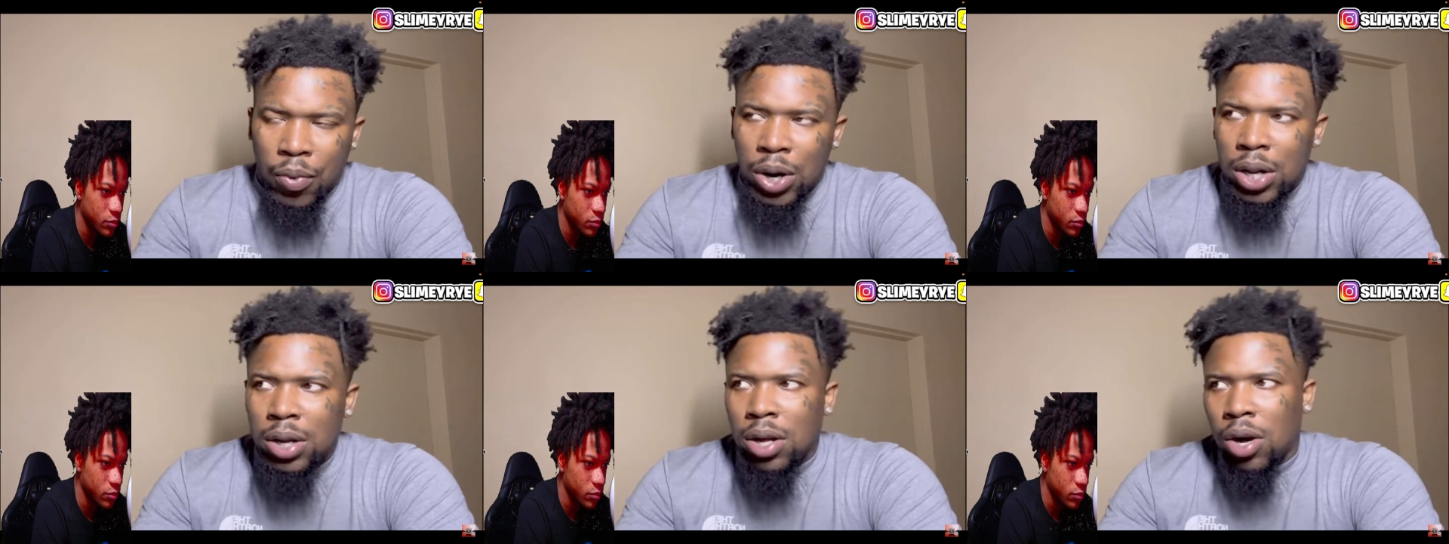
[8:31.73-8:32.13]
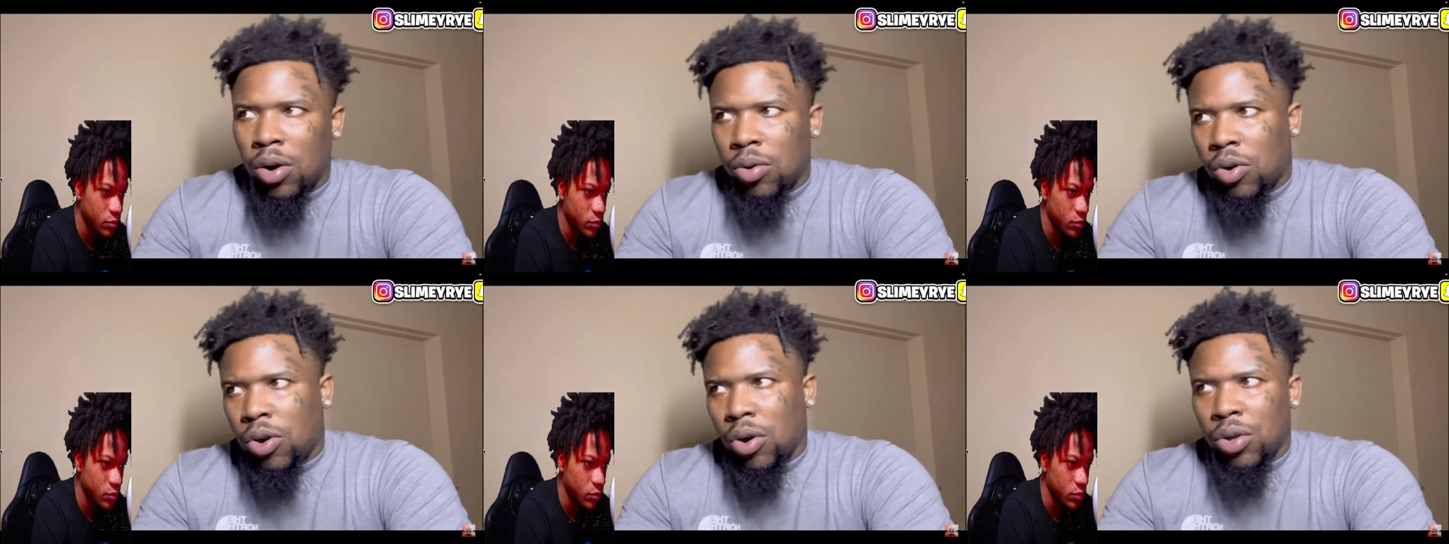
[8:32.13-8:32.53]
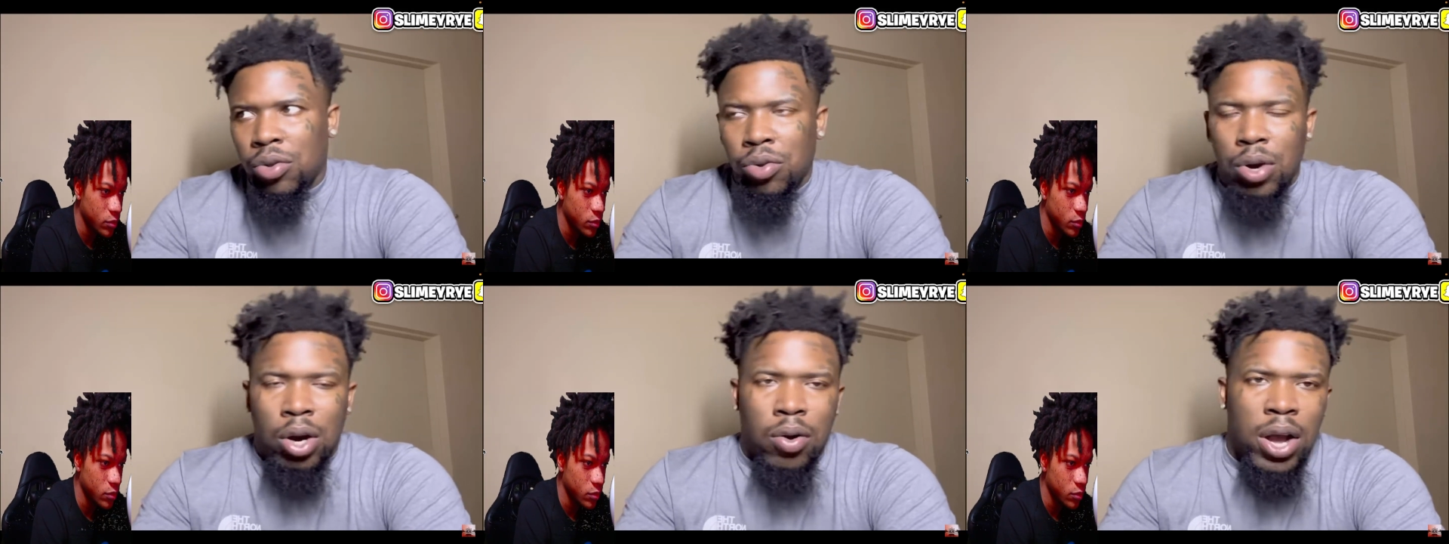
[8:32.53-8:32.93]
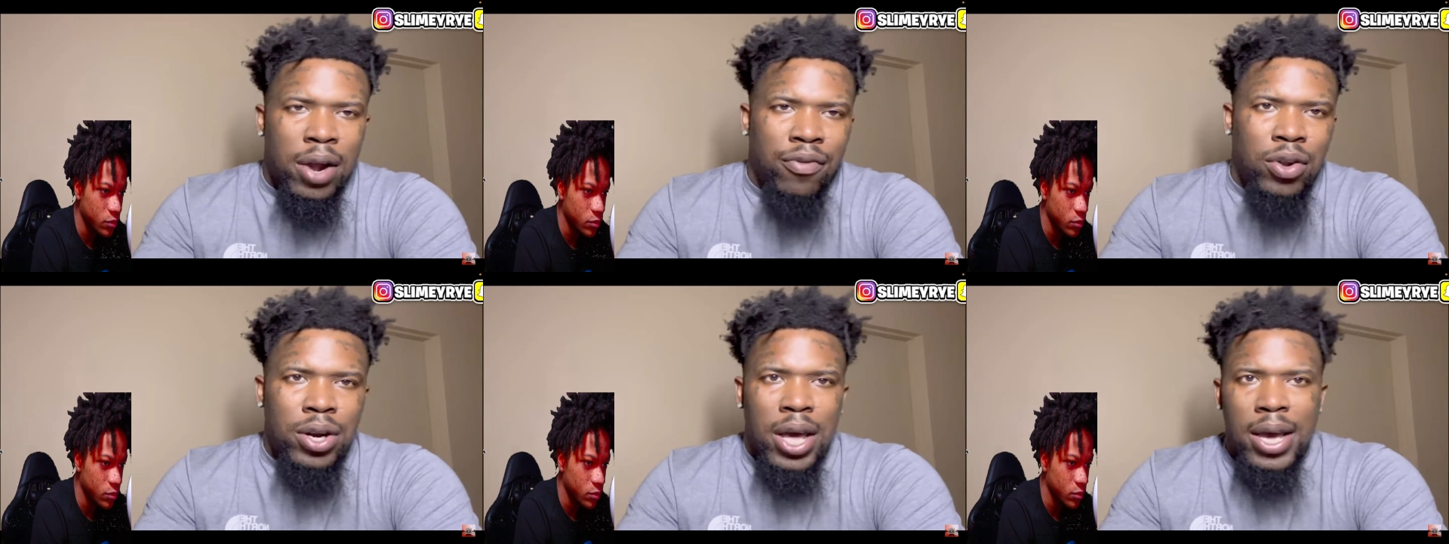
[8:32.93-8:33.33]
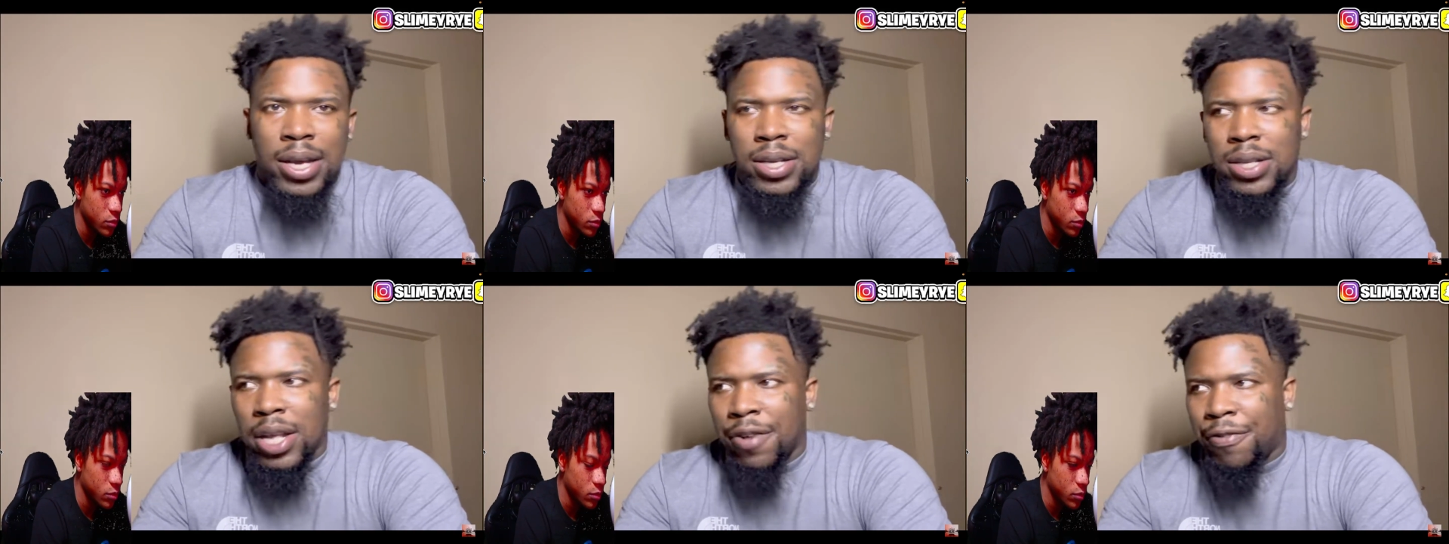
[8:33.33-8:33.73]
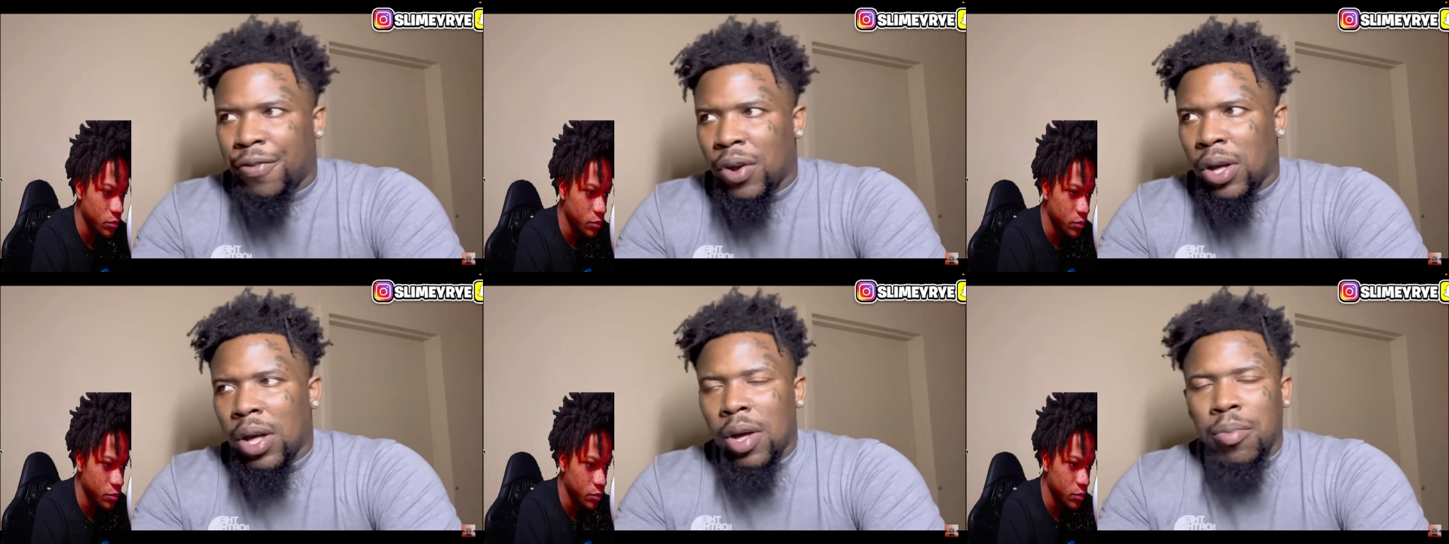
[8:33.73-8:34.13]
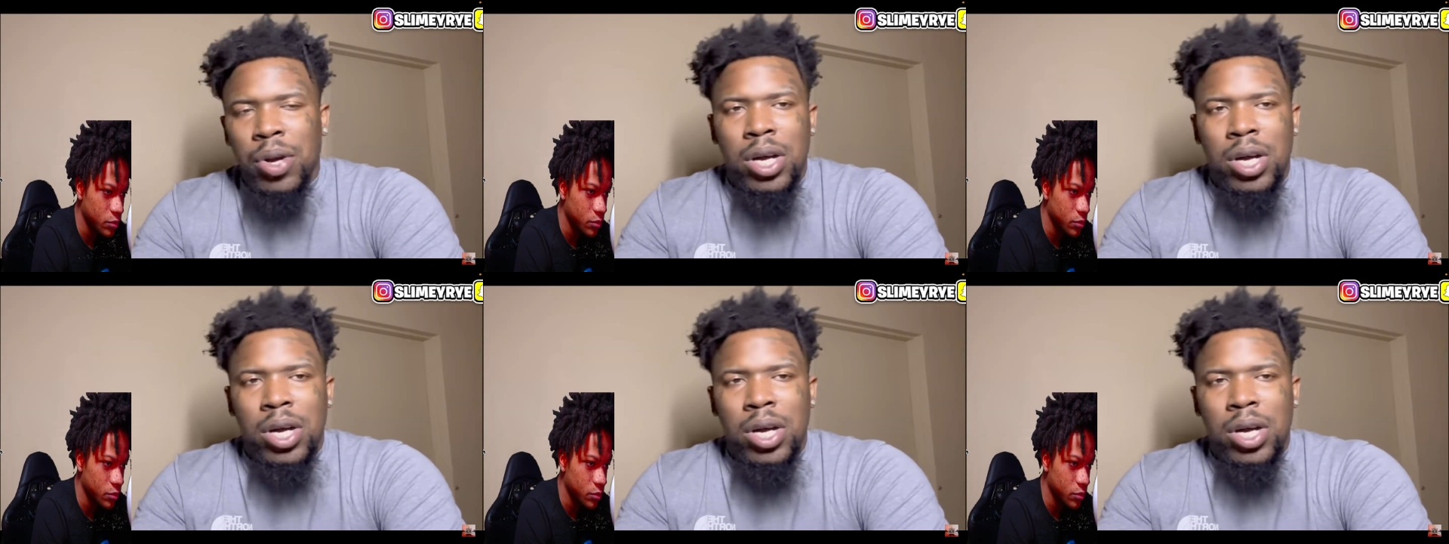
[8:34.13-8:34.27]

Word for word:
Speaker 1: really go, you know, every day is different